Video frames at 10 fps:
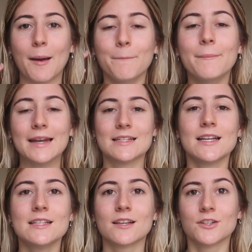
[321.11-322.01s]

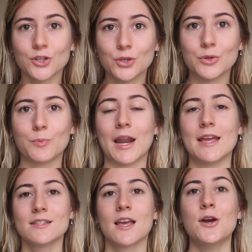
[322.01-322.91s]
mentally such a good
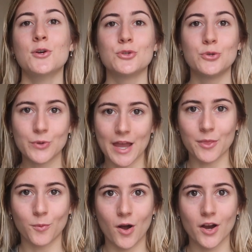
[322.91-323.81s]
place to get
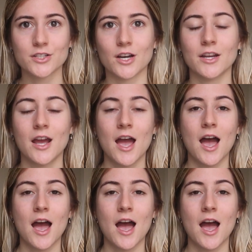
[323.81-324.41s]
the work done.